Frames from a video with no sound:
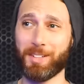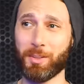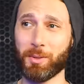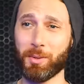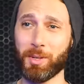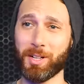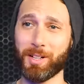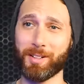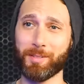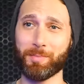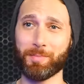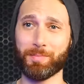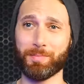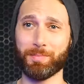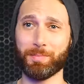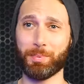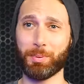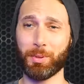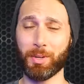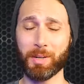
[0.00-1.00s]
well,
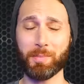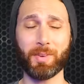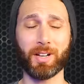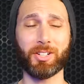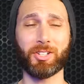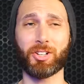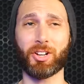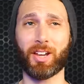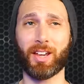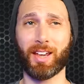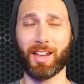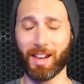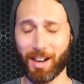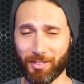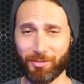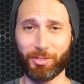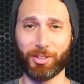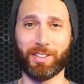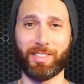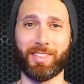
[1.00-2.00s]
pretty much
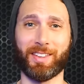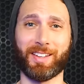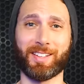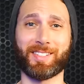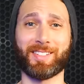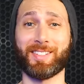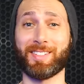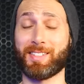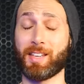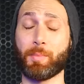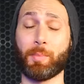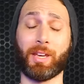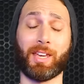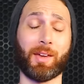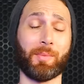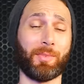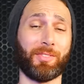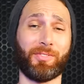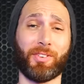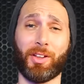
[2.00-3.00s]
everything since I
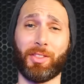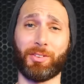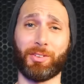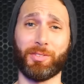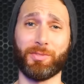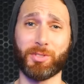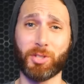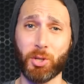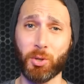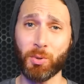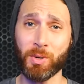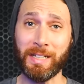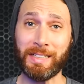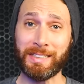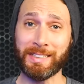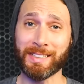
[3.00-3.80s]
became a father of two,